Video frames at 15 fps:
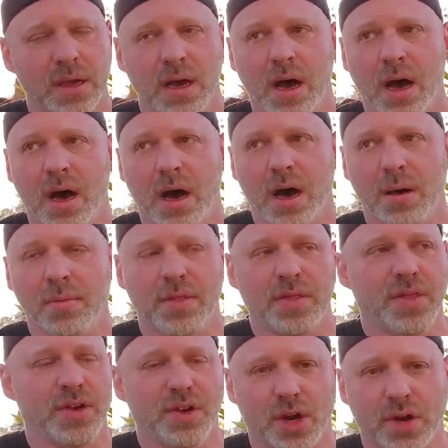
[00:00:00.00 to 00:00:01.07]
um,
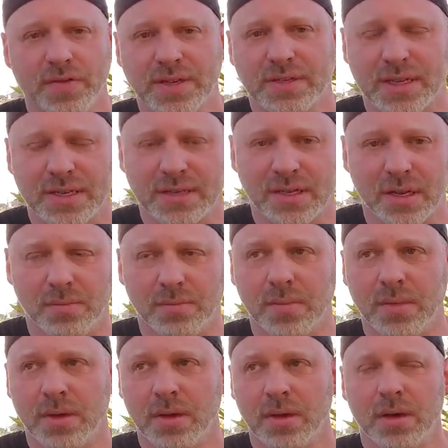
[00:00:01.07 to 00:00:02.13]
the nervous system
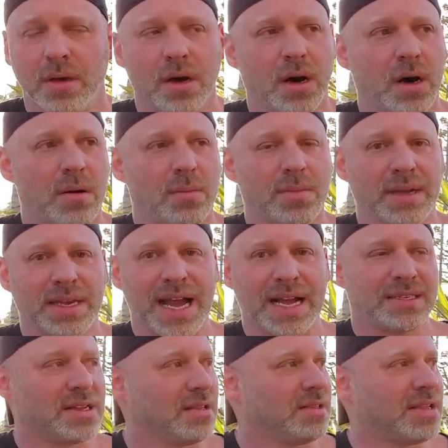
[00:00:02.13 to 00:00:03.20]
um,
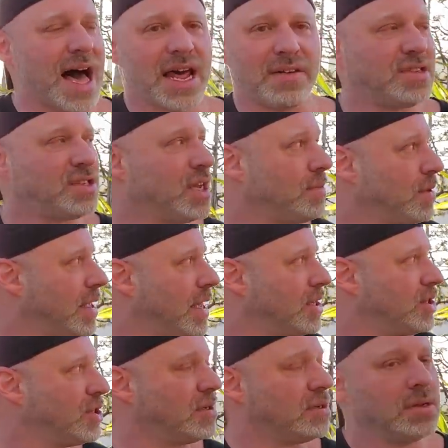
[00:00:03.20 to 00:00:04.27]
gets a lot of
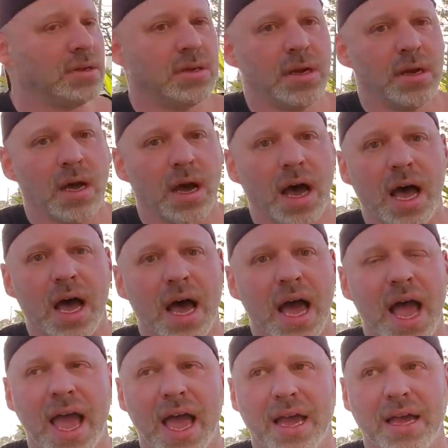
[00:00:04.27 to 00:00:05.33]
stimulation uh,
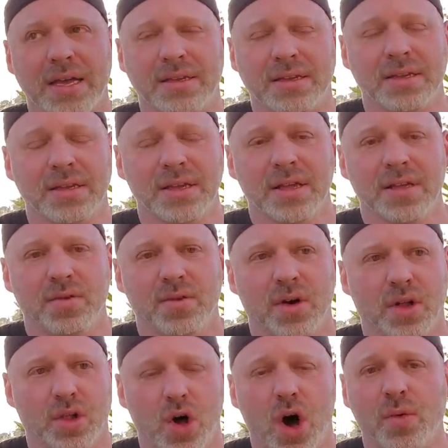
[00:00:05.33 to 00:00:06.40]

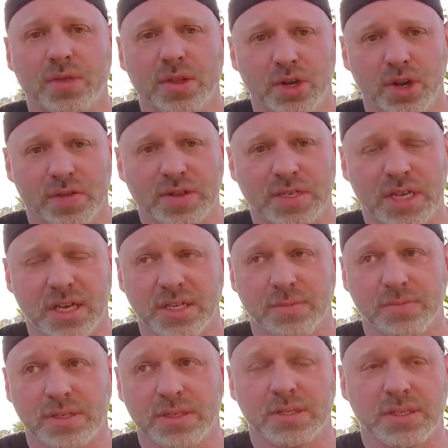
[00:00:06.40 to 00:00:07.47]
and along with the nervous
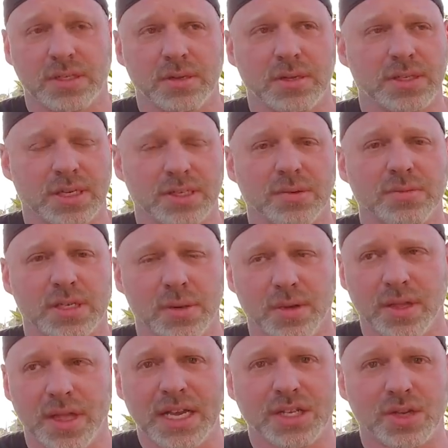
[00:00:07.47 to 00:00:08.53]
system, st system
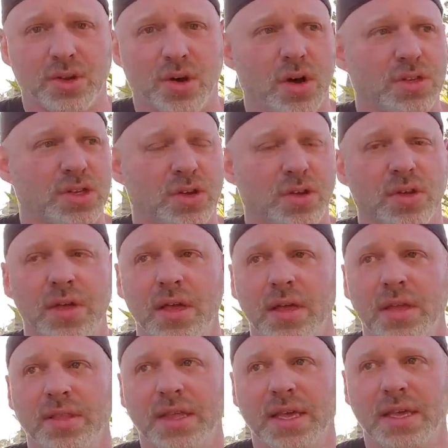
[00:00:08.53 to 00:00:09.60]
stimulation also
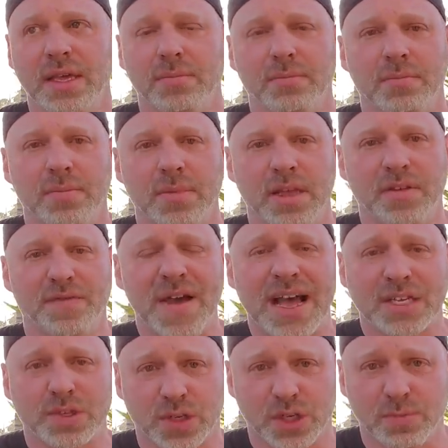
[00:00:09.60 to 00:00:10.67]
the, the
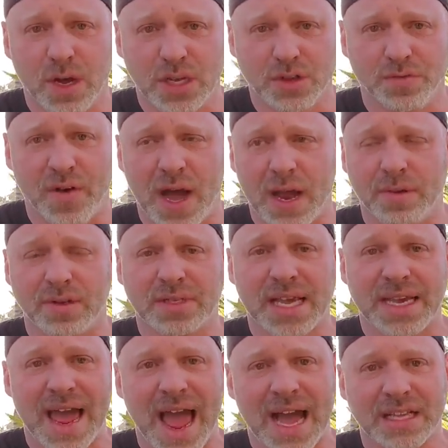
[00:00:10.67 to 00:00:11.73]
fast twitch muscle fibers
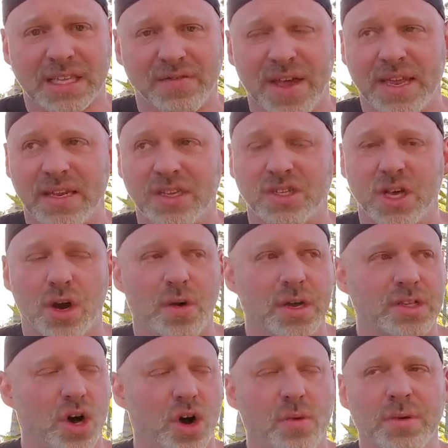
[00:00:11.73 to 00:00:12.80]
get activated. So
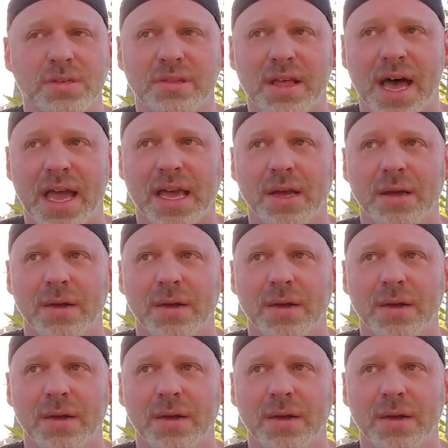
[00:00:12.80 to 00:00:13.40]
it's almost like